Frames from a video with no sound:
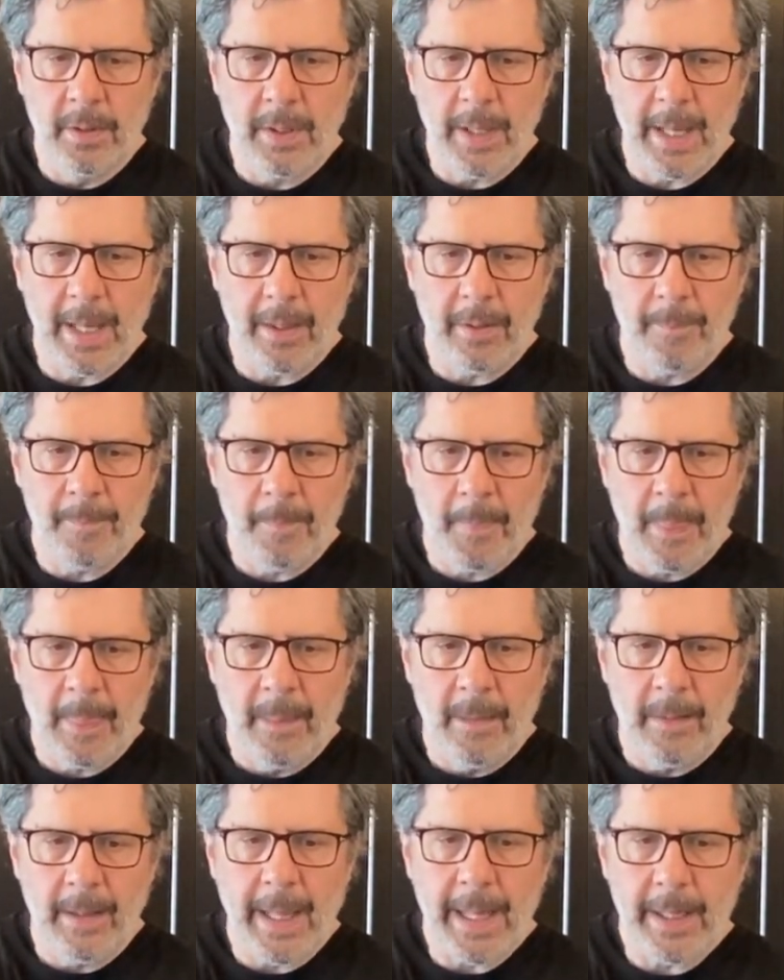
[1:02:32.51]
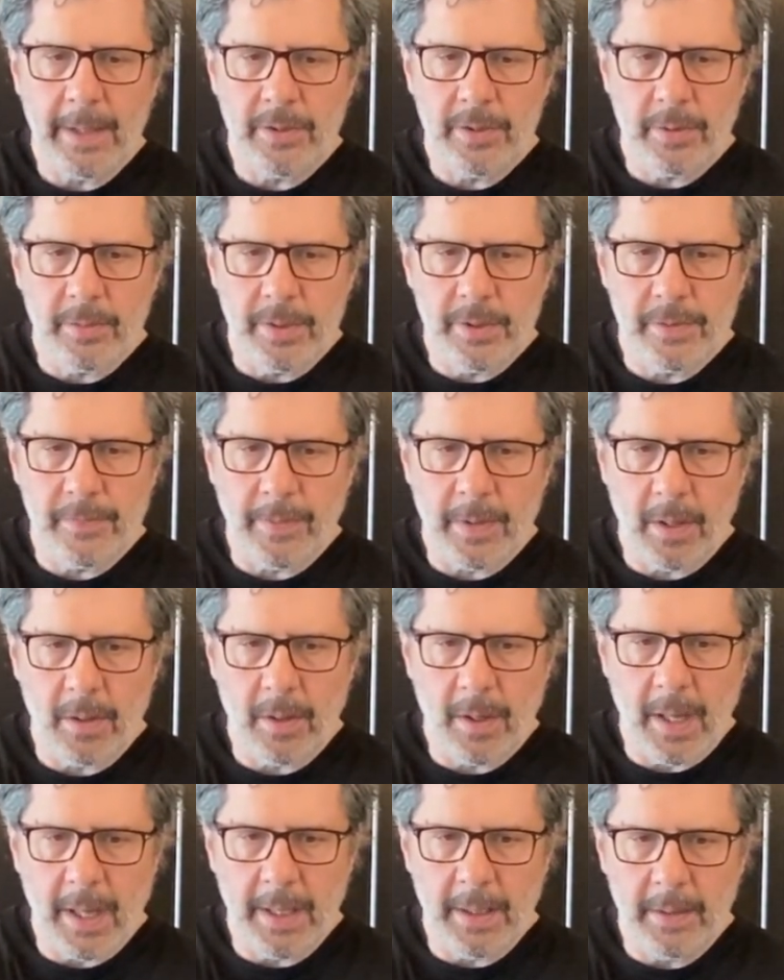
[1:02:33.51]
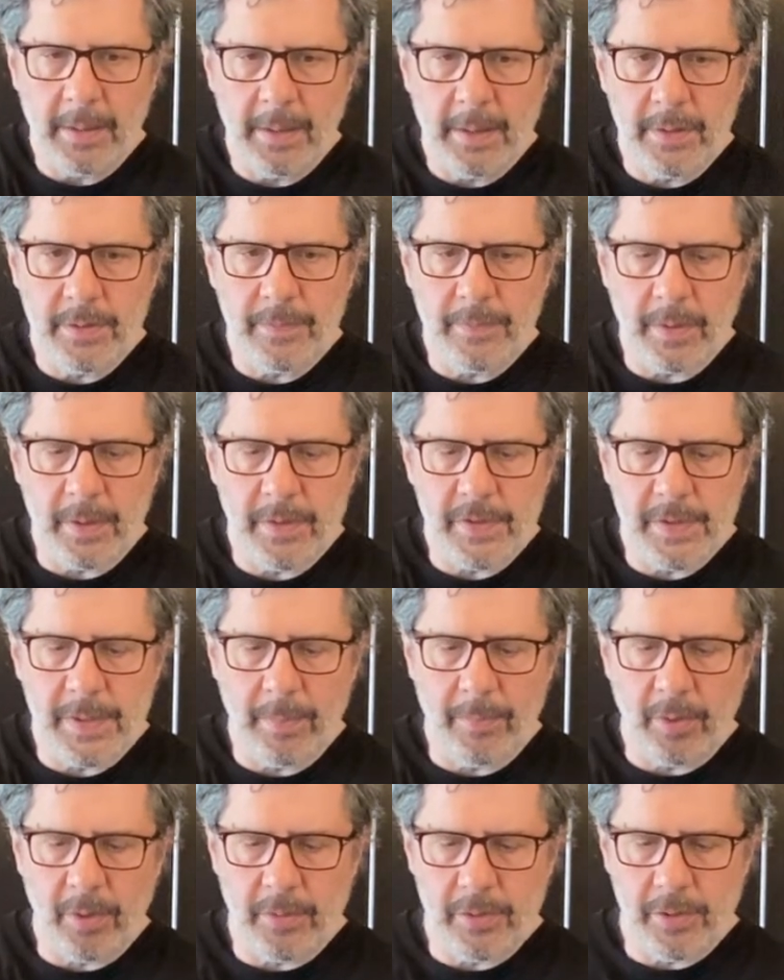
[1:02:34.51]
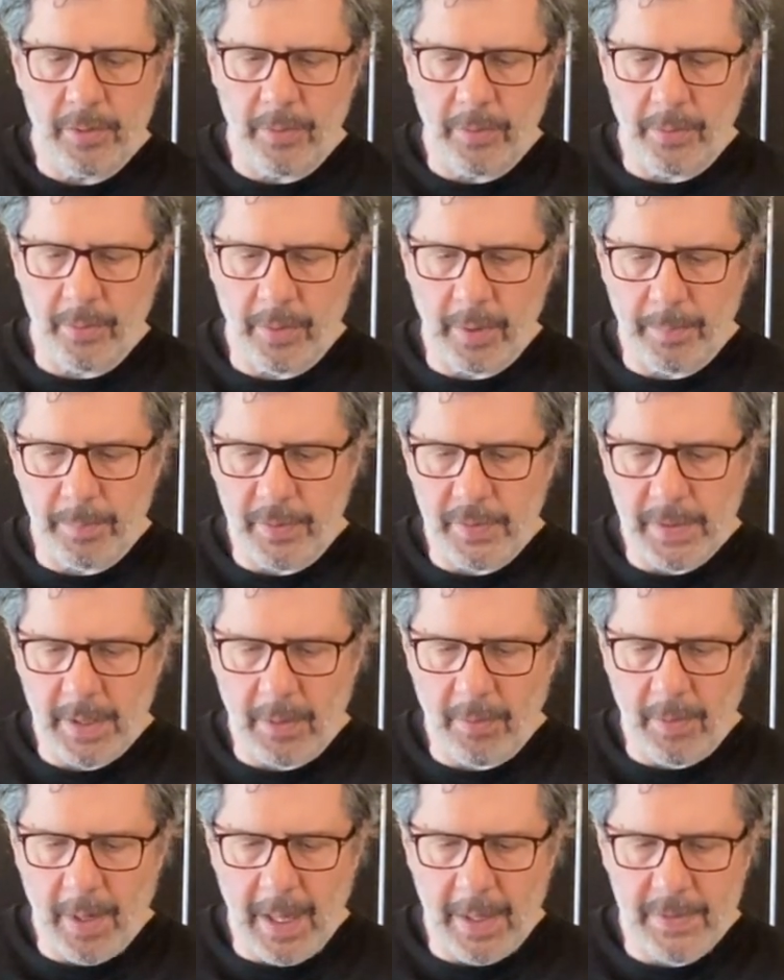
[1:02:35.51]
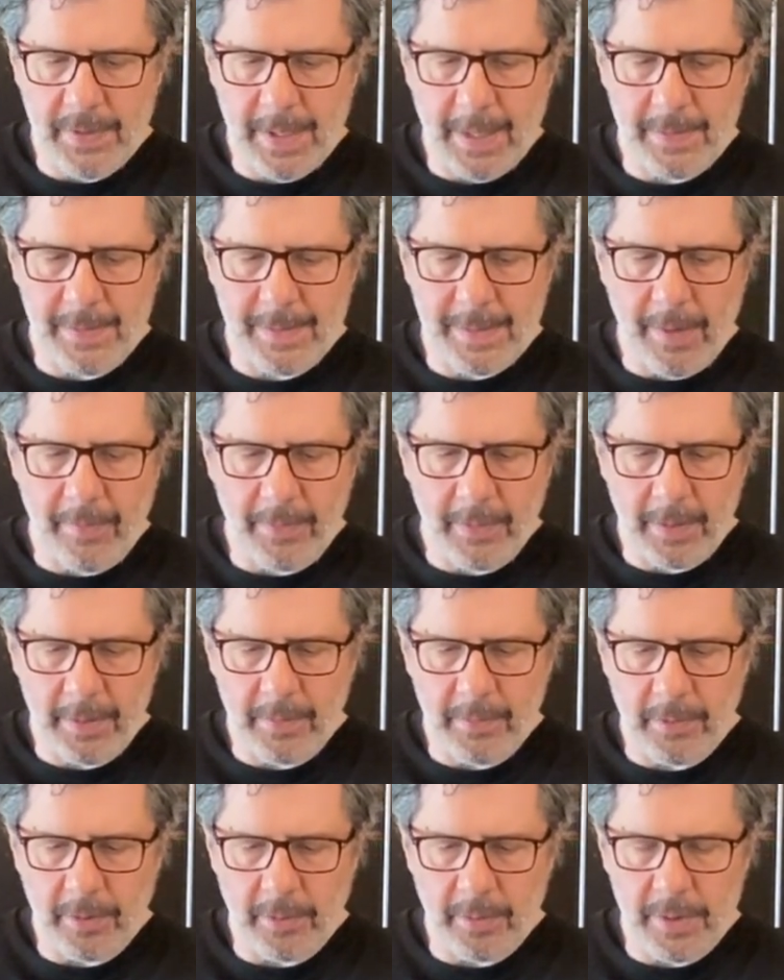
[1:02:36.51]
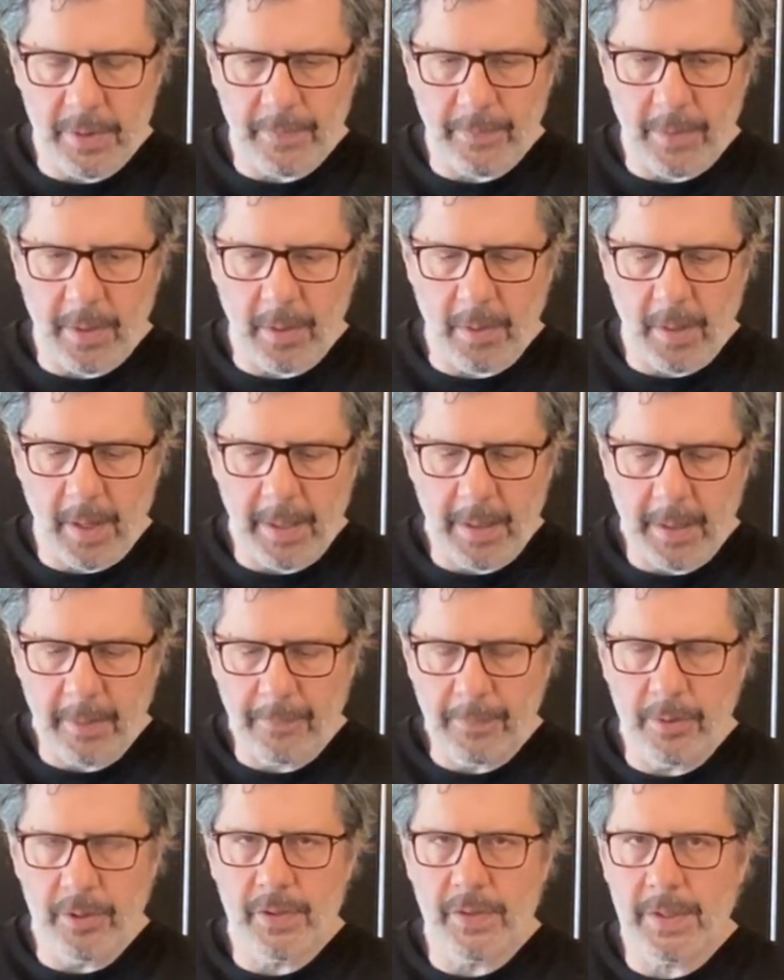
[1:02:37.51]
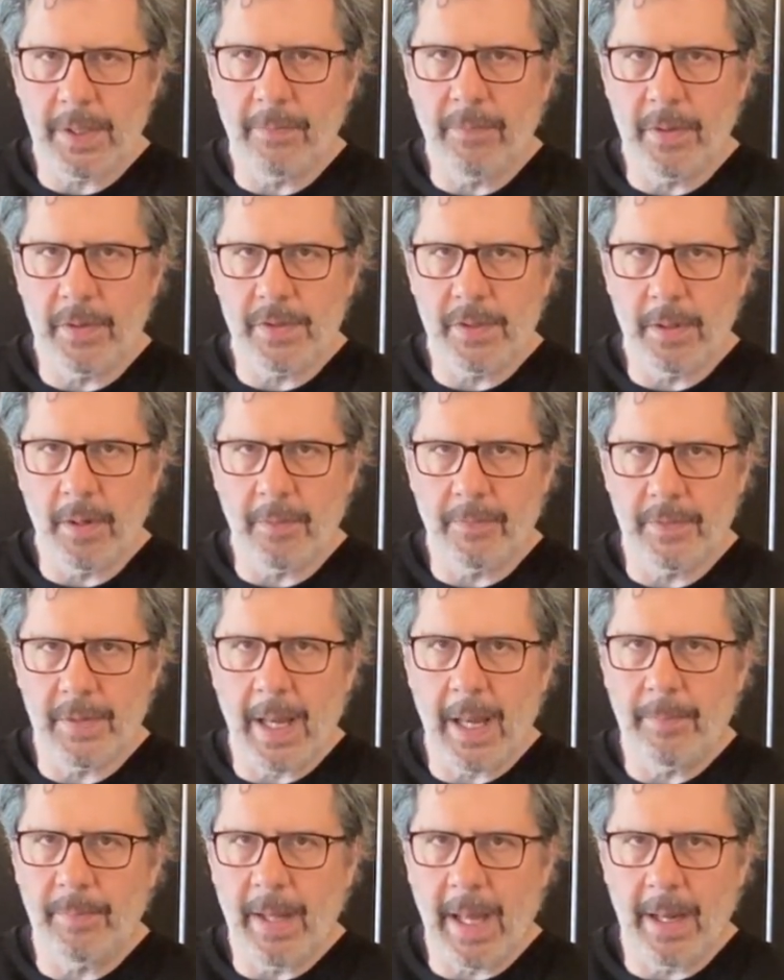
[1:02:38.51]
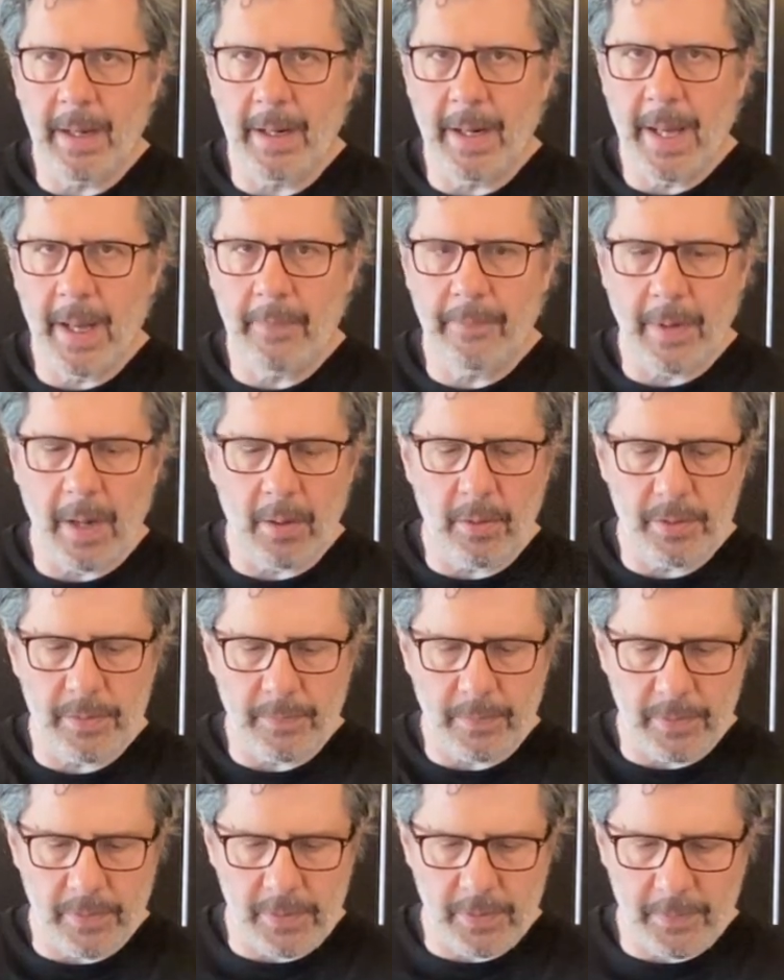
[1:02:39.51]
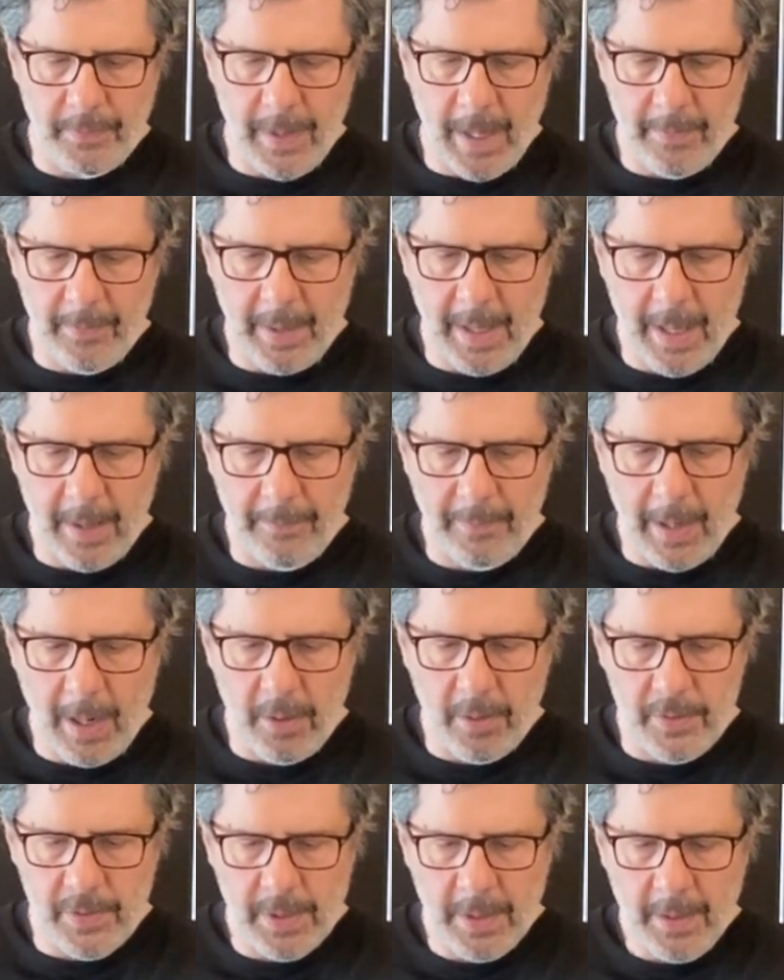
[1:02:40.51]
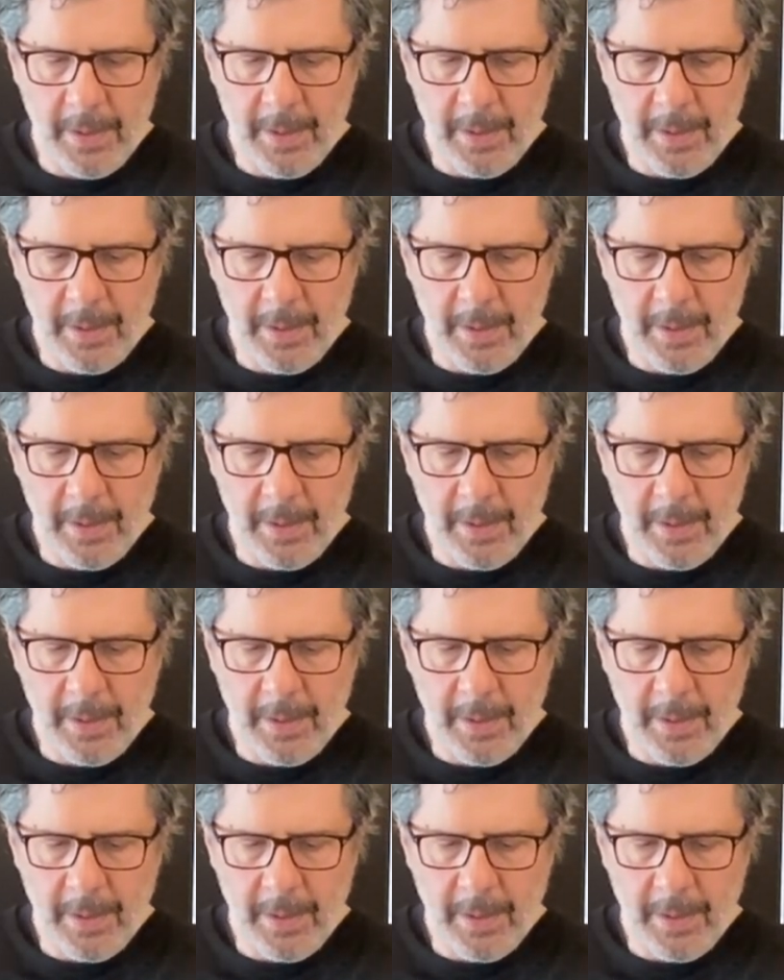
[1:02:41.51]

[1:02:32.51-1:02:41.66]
at 80 degrees Fahrenheit is very similar to a 30% rise at 70 degrees Fahrenheit if you just give this enough time, 9.5 hours versus 5.5 hours.